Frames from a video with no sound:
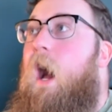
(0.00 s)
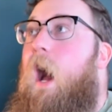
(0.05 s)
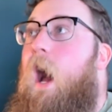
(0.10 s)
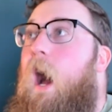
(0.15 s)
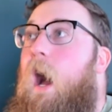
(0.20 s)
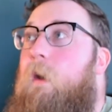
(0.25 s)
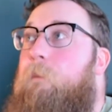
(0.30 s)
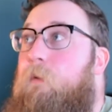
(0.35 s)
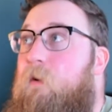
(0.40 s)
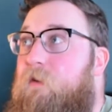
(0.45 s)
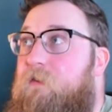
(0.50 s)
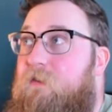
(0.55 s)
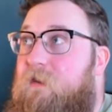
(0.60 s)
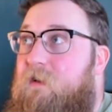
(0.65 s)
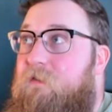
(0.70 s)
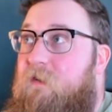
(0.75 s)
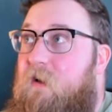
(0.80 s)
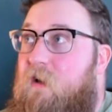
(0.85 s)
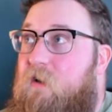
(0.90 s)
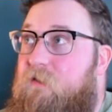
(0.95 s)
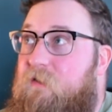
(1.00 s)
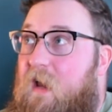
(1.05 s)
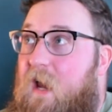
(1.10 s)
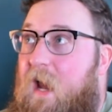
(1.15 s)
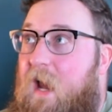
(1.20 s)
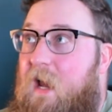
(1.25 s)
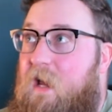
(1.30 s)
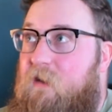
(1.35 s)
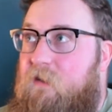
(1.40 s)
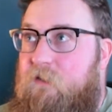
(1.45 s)
I personally felt,
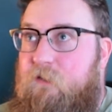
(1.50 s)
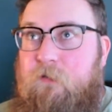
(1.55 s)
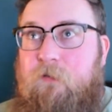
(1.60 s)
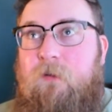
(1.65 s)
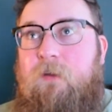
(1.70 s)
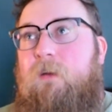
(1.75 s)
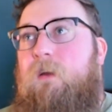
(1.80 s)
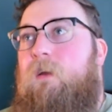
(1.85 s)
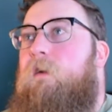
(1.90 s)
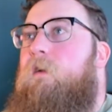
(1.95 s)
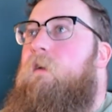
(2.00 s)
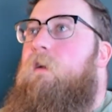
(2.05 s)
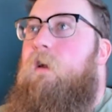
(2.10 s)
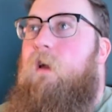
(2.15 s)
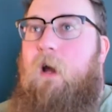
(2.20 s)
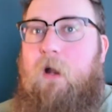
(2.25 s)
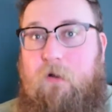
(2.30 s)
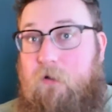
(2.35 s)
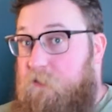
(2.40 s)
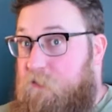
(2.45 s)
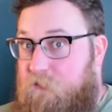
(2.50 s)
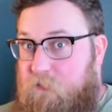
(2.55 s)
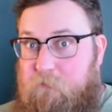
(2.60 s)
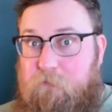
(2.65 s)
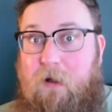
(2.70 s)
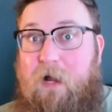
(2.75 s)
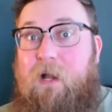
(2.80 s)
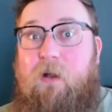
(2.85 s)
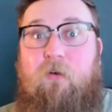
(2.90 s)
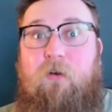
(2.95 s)
as an
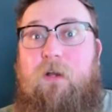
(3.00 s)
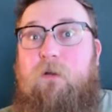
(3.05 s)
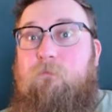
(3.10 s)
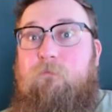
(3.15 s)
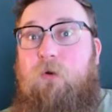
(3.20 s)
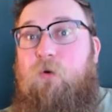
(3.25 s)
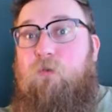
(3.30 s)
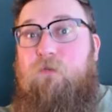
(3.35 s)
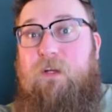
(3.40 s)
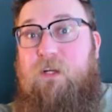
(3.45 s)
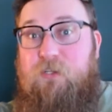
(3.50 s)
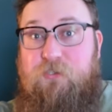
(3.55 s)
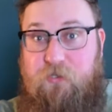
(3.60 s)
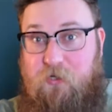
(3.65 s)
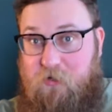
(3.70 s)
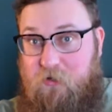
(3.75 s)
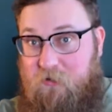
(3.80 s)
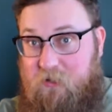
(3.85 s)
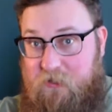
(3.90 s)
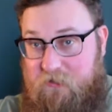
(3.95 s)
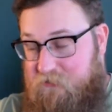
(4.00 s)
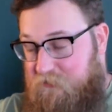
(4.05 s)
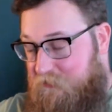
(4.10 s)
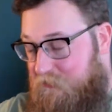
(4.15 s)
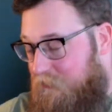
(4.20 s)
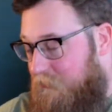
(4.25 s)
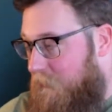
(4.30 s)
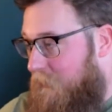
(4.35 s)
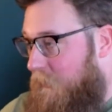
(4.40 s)
aspiring movie journalist,